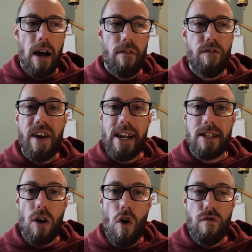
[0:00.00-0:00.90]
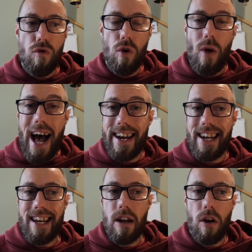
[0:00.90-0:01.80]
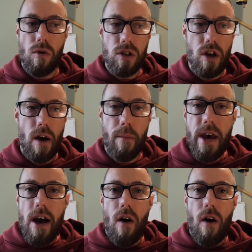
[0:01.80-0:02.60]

fitness overall and in long term.